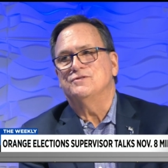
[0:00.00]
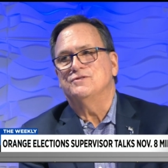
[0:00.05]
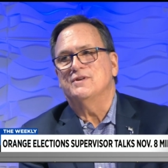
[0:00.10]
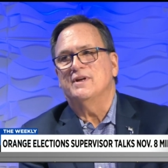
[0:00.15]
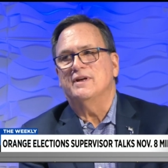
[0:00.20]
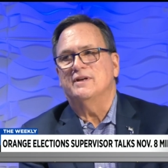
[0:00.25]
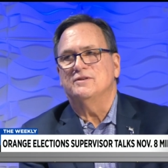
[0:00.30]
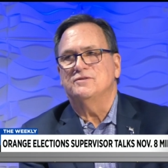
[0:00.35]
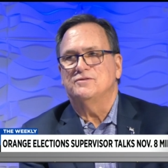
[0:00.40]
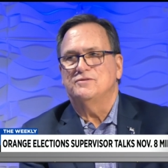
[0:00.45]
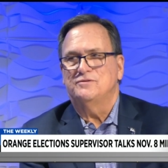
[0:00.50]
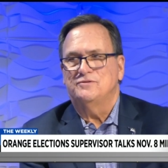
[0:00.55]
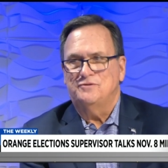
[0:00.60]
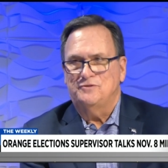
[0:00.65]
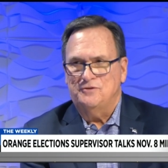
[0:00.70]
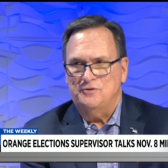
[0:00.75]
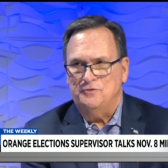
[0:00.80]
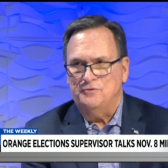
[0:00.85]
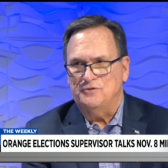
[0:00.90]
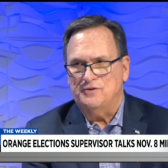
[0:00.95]
says
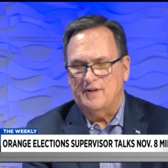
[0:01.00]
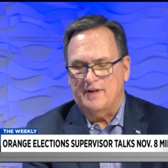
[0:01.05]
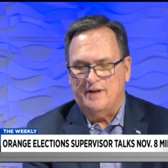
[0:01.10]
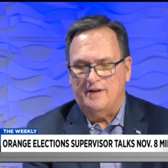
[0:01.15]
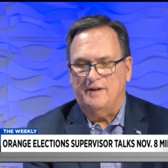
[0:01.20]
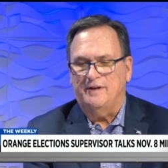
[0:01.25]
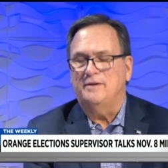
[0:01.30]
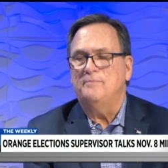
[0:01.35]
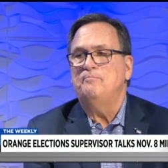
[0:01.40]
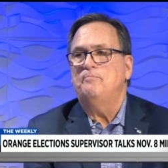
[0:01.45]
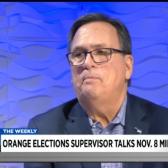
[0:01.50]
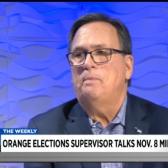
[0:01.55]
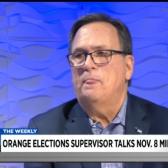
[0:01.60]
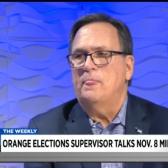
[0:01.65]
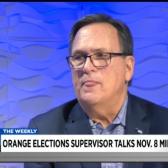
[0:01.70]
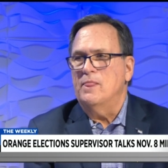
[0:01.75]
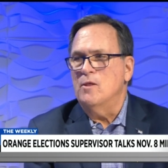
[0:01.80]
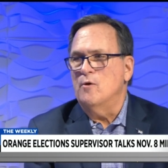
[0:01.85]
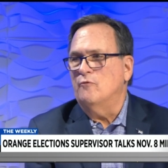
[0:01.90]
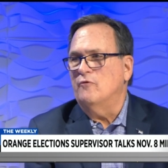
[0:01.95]
Tuesday,
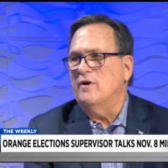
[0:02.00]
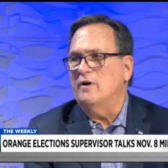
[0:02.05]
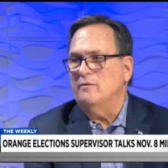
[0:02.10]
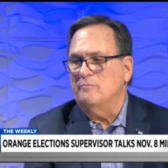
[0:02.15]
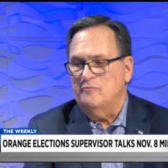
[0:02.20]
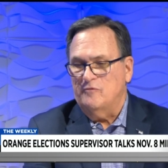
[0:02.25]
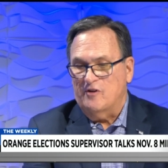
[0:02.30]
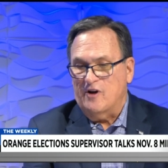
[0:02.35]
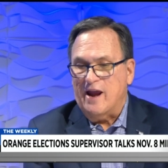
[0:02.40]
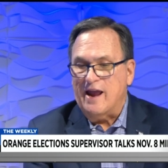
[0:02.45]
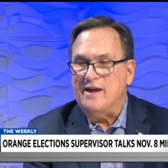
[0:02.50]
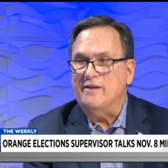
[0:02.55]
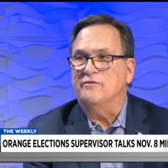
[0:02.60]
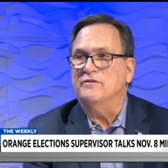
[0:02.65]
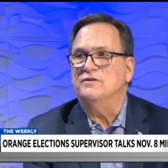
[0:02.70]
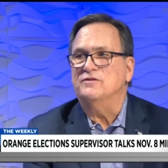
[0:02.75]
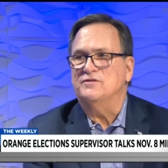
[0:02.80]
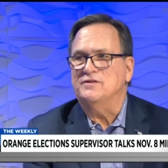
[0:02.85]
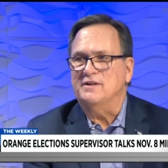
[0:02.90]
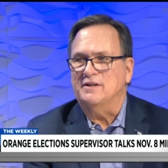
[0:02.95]
November 8th
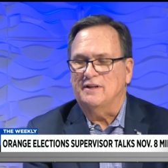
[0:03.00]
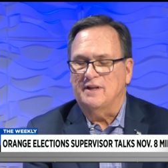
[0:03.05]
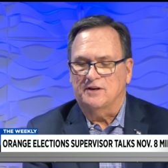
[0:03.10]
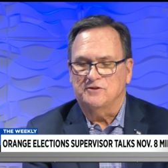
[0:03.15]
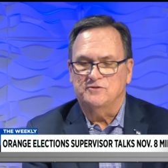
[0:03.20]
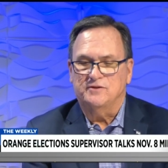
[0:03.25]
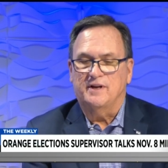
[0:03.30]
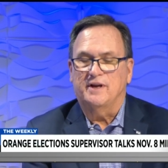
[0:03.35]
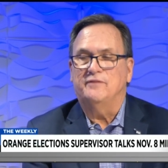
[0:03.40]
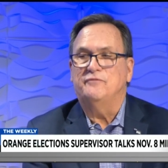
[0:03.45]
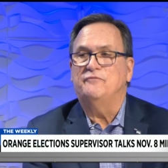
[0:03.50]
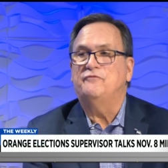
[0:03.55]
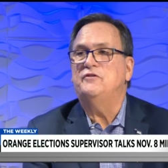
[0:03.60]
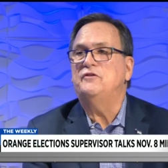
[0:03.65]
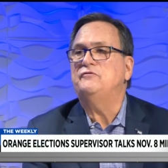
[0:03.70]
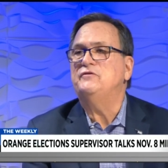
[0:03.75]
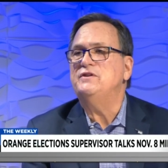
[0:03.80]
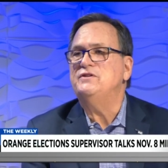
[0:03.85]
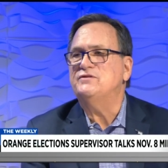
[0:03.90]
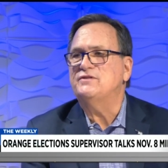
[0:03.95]
is the election day.
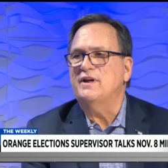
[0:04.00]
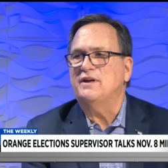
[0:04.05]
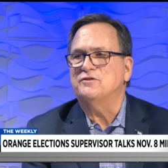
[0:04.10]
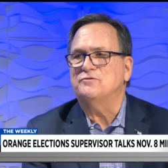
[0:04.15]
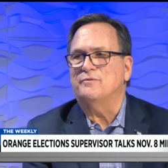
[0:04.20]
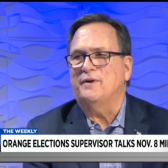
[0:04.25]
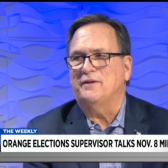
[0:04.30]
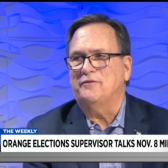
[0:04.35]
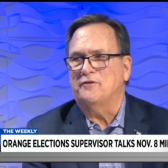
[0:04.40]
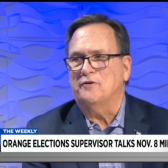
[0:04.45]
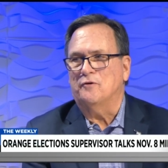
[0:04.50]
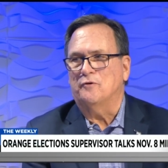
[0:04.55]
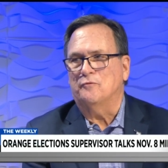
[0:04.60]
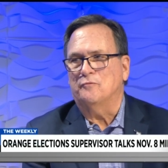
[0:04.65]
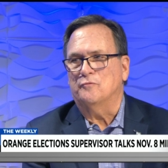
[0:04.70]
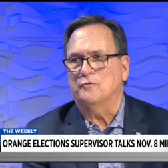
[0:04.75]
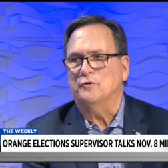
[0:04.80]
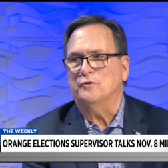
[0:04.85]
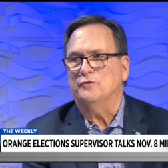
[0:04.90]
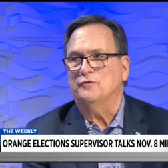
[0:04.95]
50 states write their own
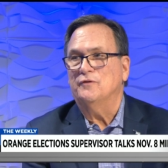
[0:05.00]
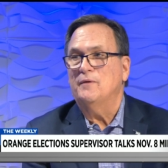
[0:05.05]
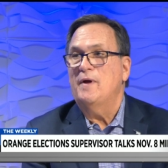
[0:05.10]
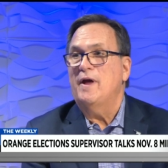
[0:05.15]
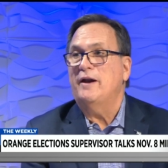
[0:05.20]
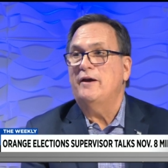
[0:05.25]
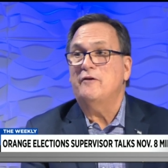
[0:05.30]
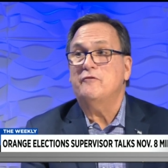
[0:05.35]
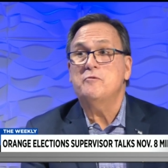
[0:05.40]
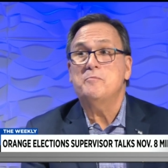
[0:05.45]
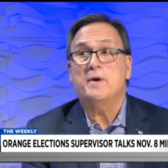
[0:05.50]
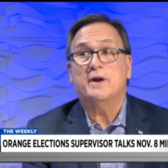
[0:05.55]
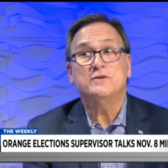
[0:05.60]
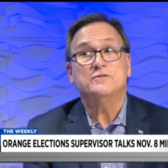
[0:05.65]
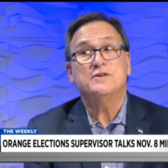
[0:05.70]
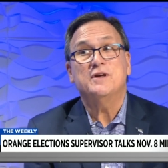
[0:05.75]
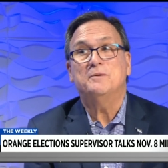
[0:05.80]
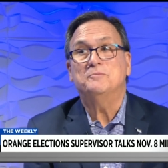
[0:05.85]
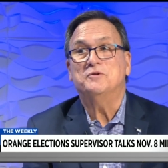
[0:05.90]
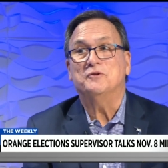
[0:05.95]
rules. Mm-hmm. And everybody's
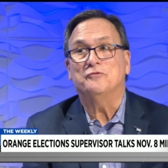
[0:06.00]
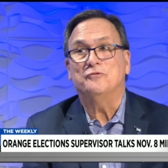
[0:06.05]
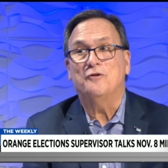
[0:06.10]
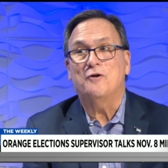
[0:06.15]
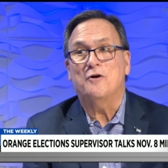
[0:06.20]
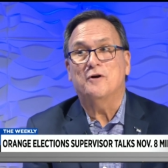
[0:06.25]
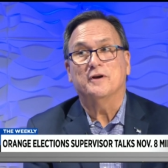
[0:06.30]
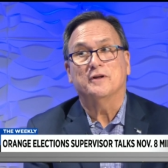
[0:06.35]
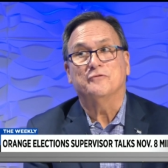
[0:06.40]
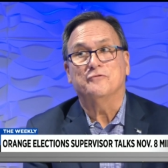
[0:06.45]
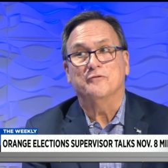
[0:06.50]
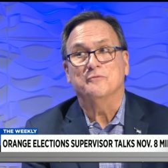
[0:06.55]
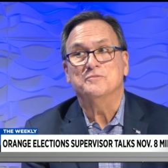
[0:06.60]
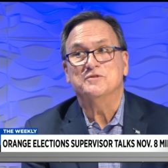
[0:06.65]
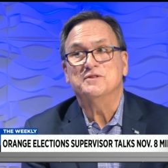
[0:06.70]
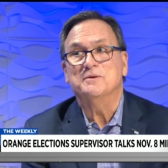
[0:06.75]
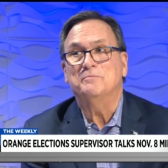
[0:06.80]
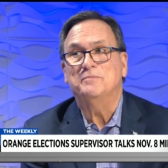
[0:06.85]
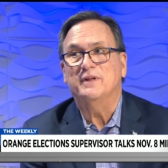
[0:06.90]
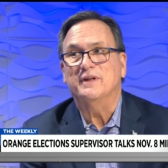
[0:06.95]
come to Florida from
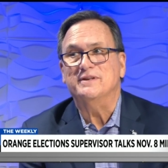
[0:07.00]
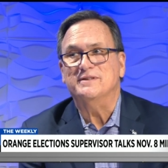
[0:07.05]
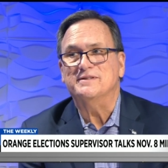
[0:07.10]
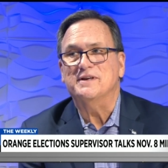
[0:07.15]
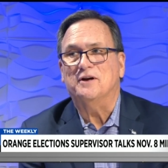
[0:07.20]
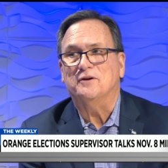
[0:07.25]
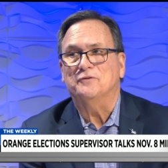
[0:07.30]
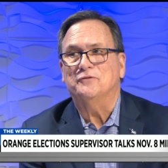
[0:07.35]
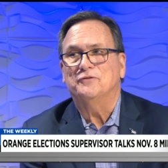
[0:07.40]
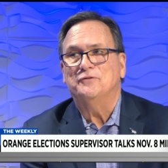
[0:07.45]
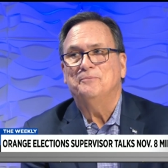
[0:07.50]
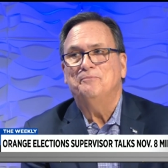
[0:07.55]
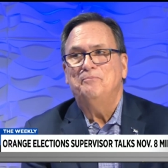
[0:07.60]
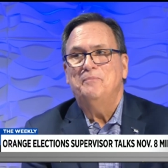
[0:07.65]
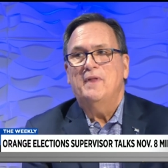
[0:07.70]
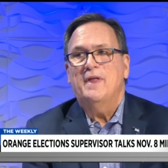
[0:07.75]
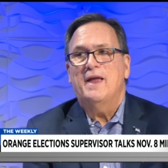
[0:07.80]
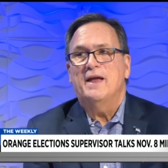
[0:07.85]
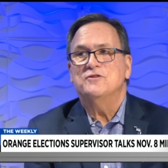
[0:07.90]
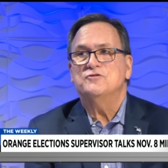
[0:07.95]
someplace else.
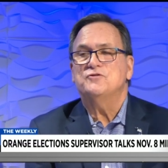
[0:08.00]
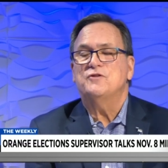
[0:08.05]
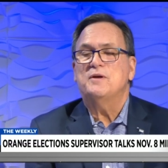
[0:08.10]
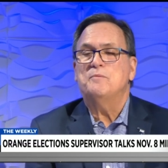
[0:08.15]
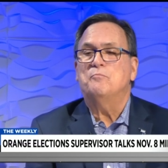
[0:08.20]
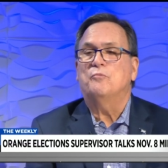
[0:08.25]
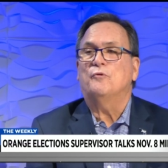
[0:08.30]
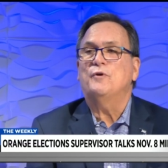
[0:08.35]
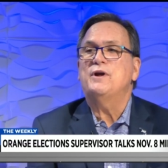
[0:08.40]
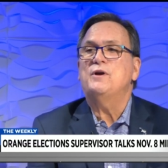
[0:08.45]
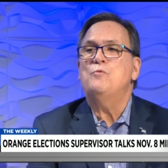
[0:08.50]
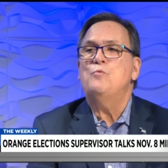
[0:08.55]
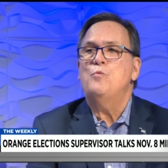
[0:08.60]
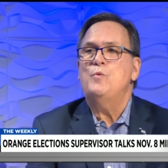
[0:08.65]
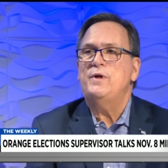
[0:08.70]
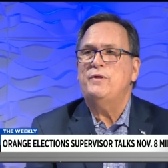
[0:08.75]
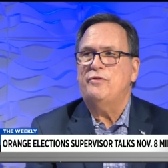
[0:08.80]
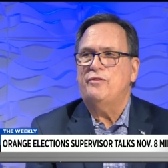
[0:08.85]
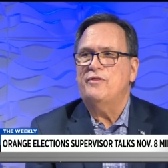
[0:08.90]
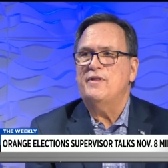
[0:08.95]
Mm-hmm. And so they bring
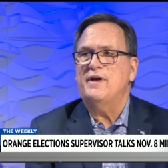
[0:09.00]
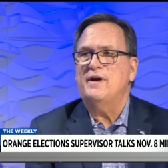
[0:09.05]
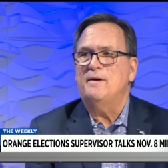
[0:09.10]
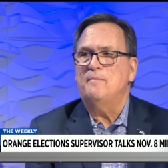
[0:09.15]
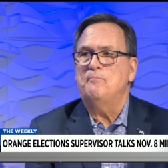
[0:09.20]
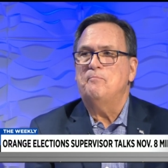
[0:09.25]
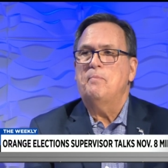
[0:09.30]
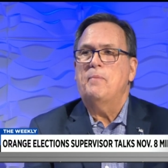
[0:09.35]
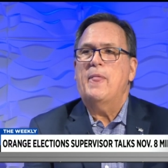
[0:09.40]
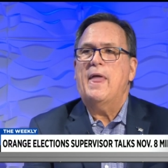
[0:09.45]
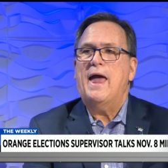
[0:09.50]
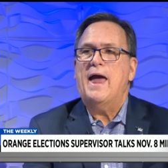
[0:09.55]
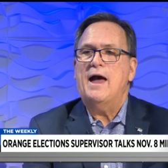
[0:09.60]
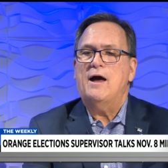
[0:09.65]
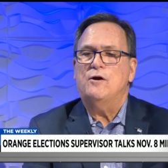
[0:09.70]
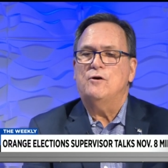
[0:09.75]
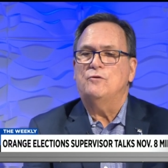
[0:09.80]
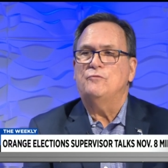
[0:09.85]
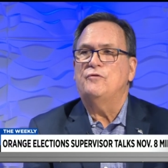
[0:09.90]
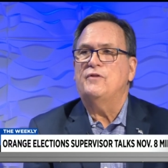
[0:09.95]
with them
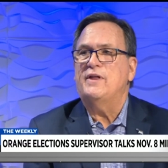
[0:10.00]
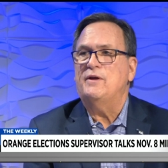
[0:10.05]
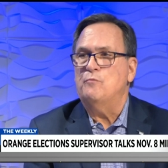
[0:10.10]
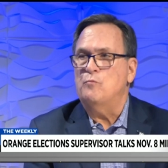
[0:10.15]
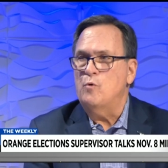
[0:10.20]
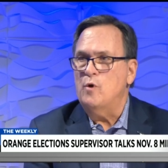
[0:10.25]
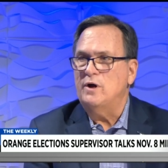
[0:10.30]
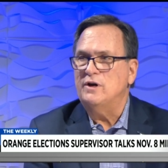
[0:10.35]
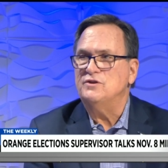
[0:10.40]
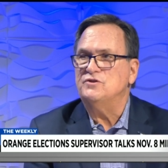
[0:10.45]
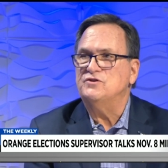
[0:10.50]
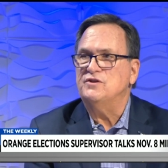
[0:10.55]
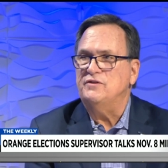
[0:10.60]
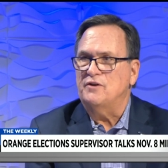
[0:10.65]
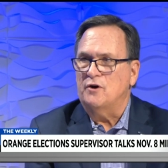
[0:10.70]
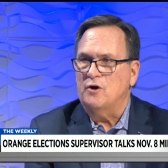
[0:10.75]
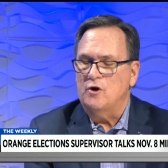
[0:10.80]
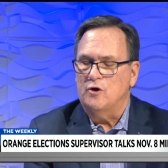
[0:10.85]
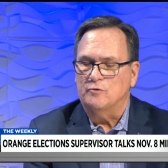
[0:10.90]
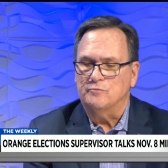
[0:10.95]
how that was in
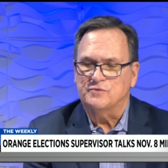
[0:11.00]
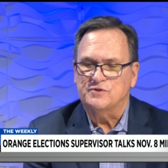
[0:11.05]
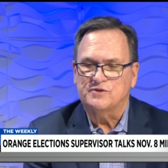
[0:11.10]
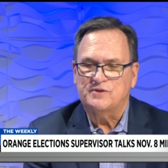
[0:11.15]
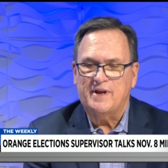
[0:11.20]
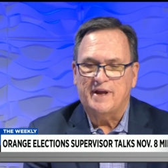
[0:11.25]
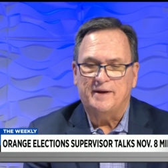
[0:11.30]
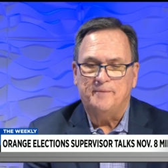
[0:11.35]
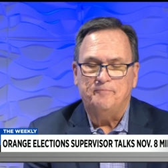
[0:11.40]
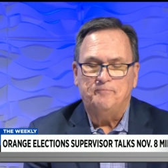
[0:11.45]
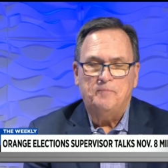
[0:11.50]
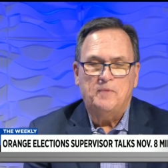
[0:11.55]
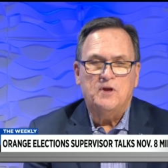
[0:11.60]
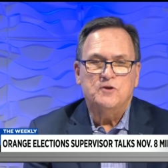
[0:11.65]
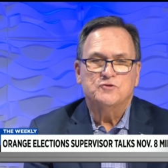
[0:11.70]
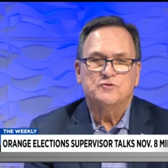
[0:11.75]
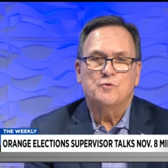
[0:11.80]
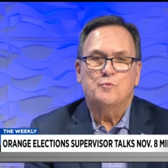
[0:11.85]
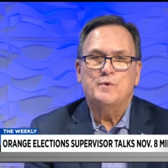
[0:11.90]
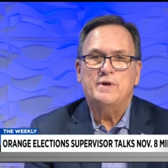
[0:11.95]
their home state.
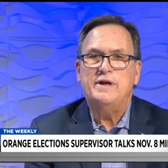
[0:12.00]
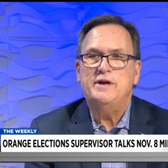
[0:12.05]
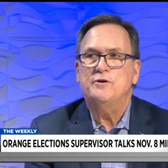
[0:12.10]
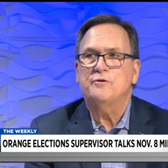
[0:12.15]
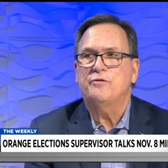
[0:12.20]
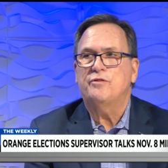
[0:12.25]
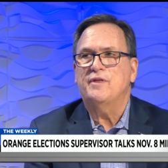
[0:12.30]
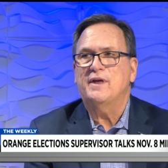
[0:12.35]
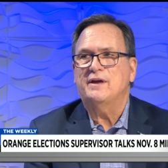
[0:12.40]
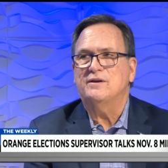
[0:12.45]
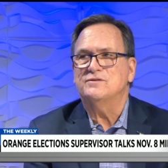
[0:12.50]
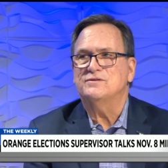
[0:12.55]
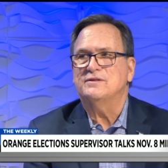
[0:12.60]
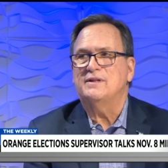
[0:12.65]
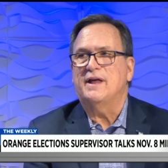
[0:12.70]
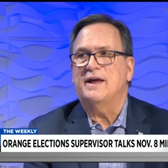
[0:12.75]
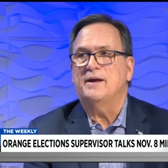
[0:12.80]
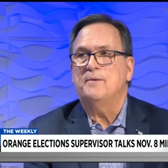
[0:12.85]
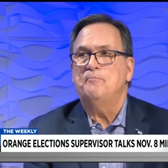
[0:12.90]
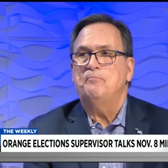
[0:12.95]
So we hear things
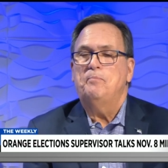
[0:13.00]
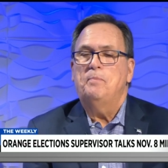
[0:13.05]
like